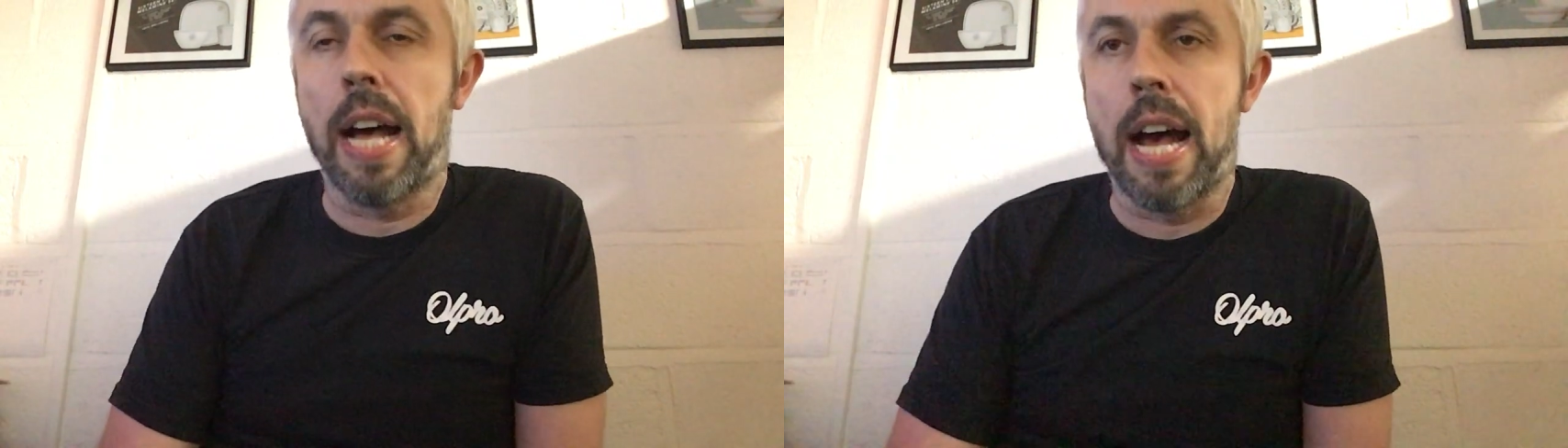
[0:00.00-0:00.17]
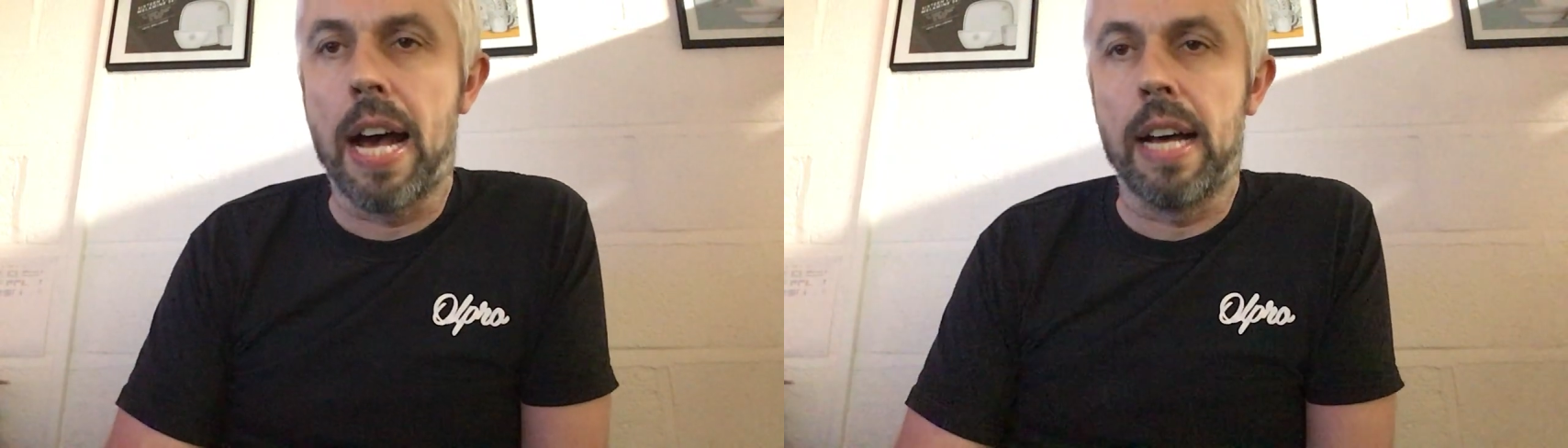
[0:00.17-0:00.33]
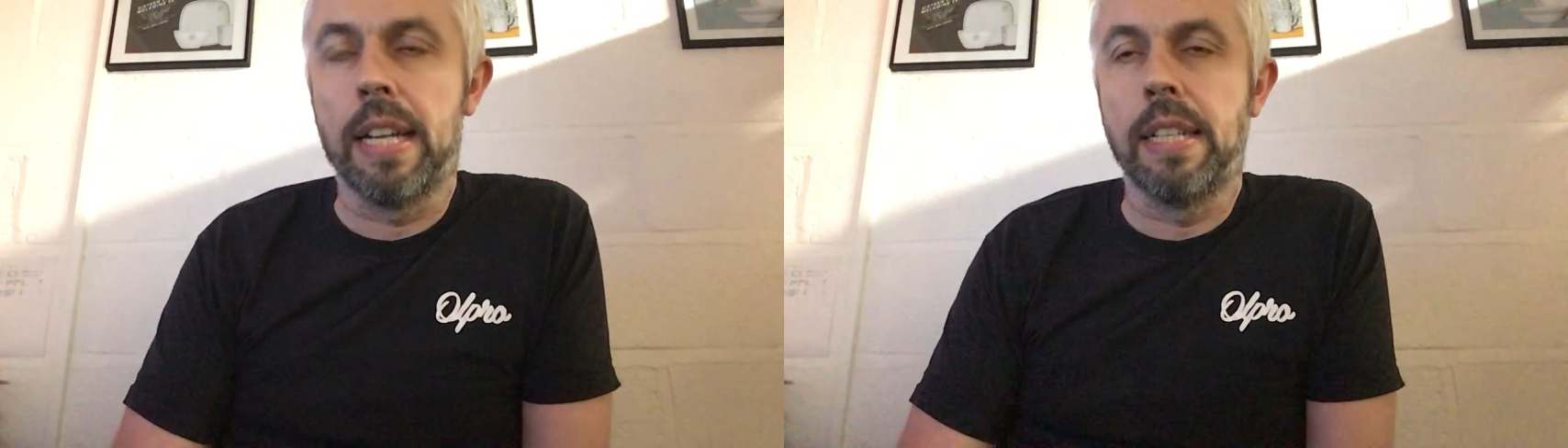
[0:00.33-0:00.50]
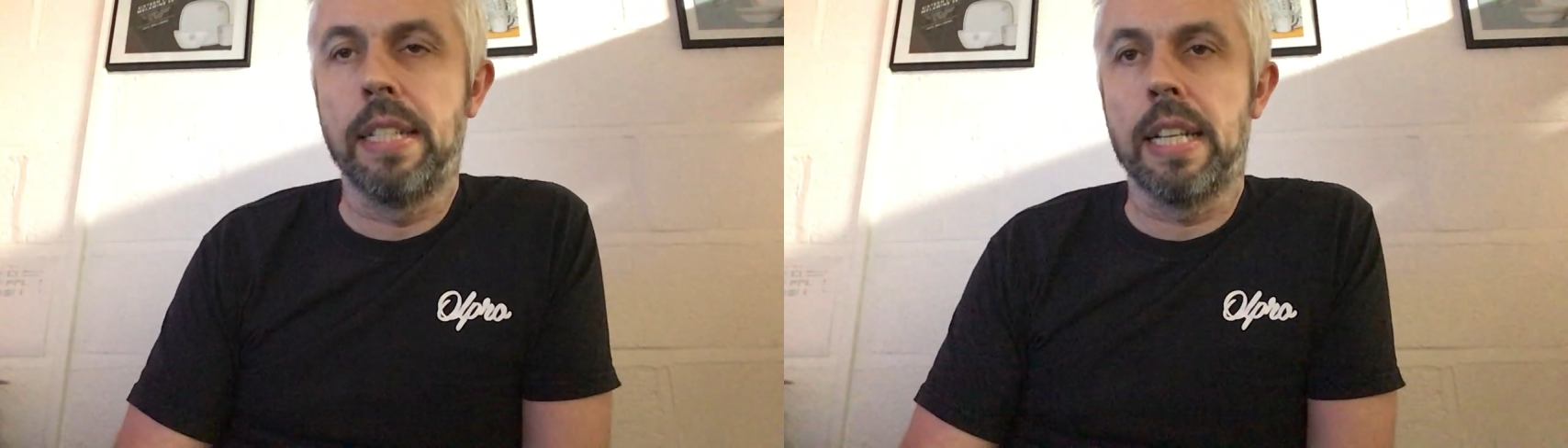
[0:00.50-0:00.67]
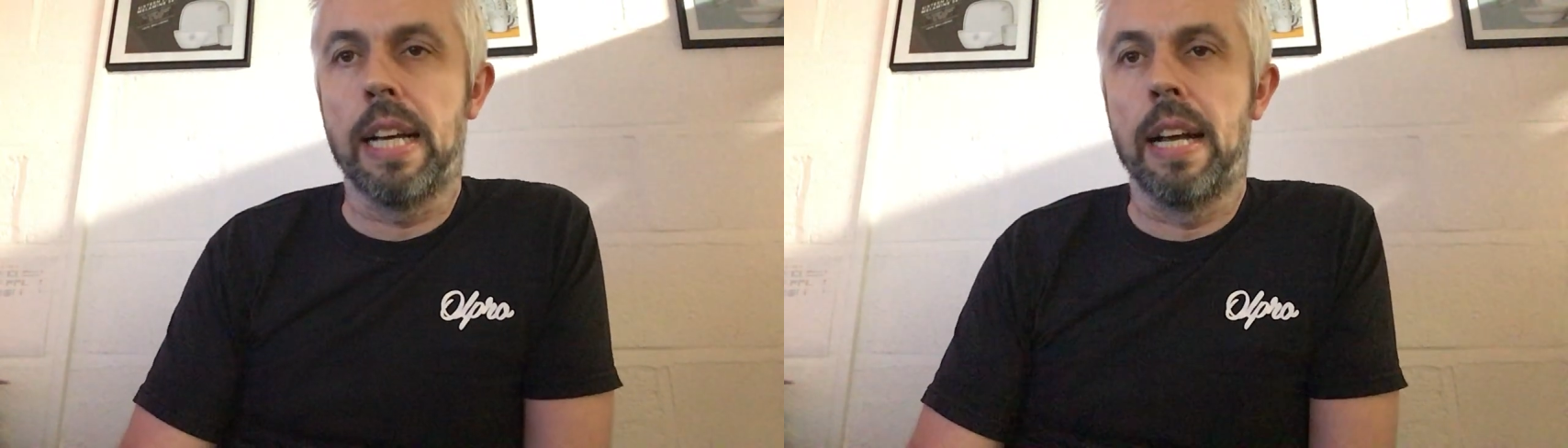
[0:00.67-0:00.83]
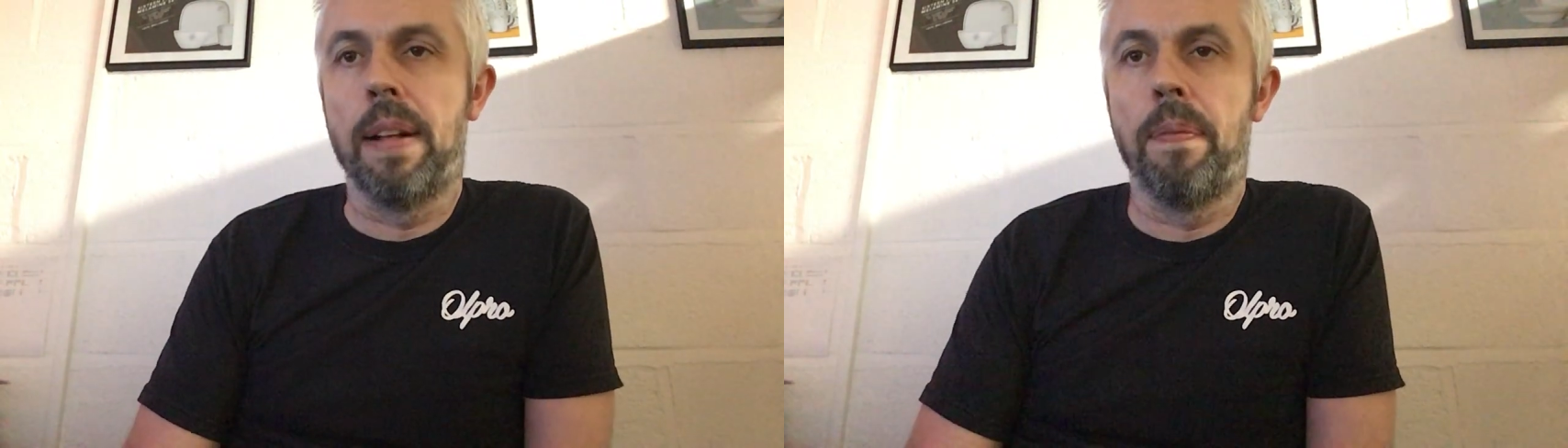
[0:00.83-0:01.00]
and
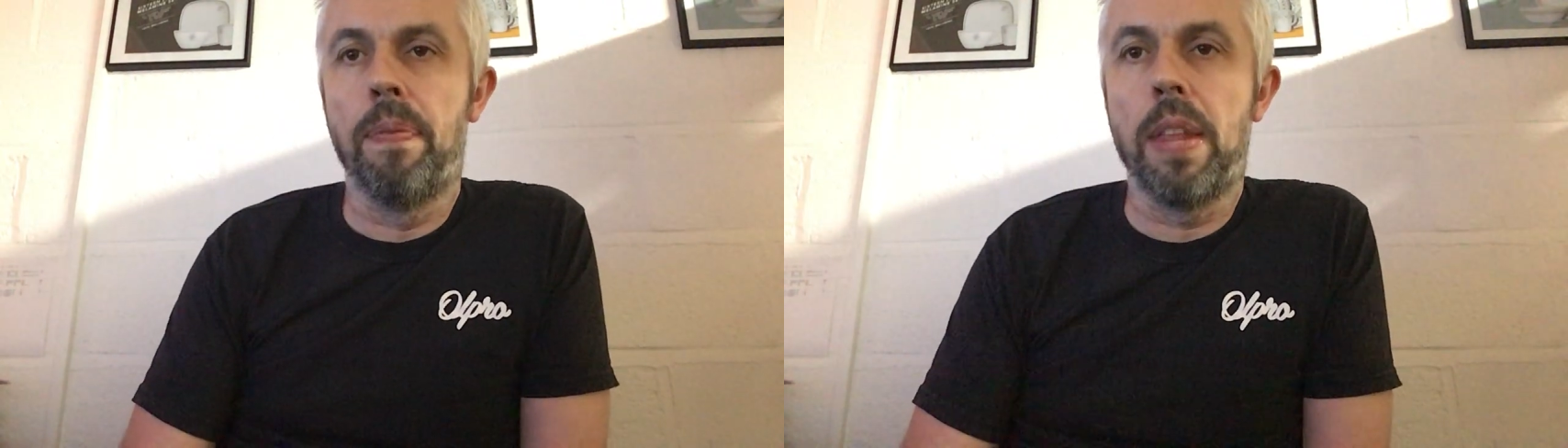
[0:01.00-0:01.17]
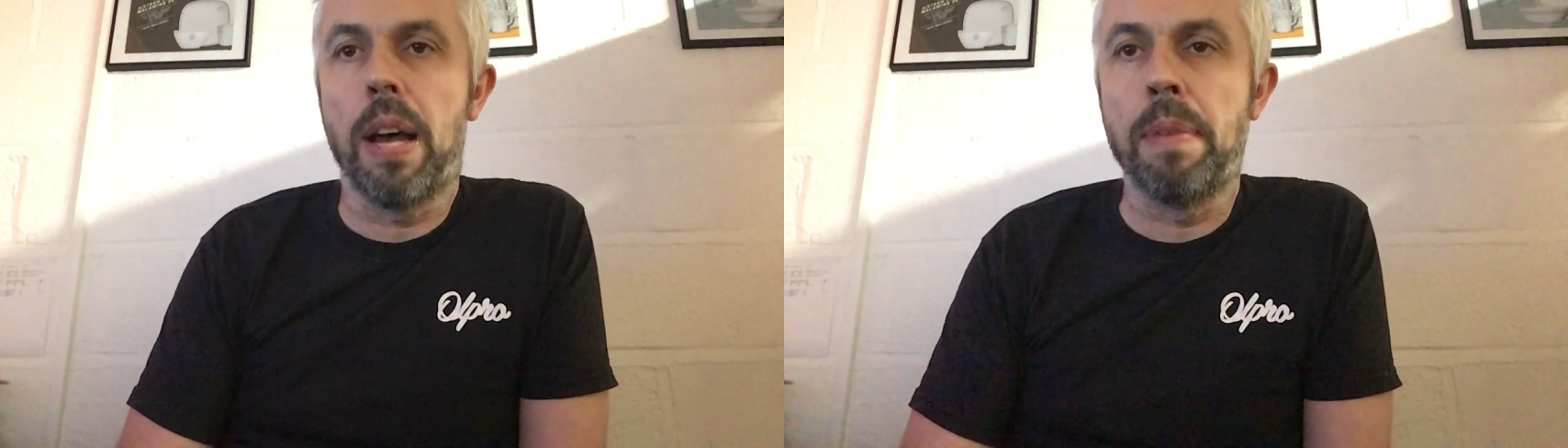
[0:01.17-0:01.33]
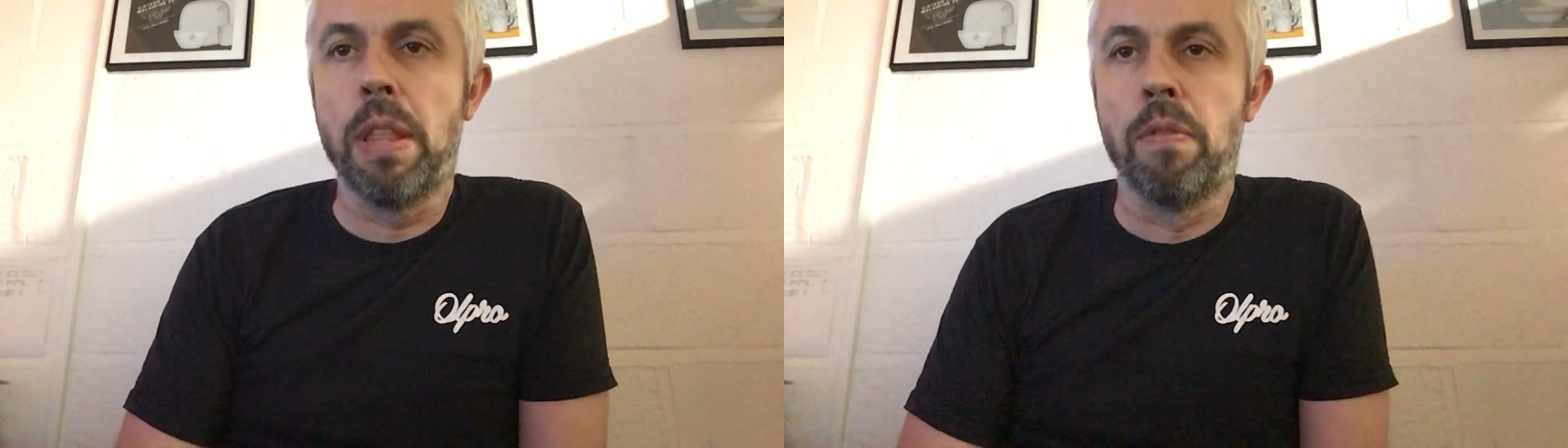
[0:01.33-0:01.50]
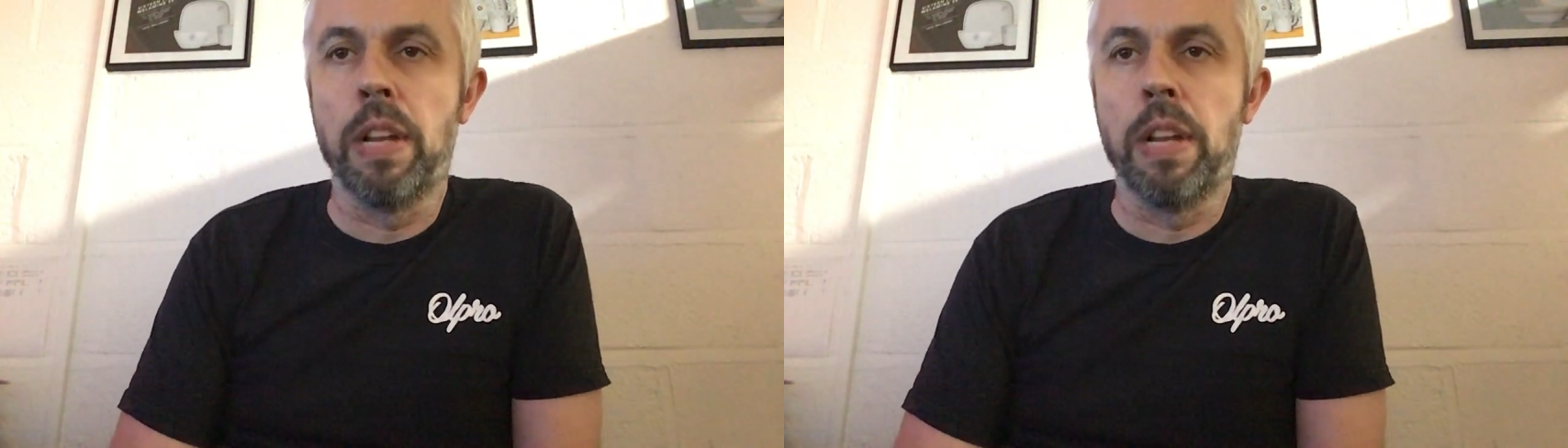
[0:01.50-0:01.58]
the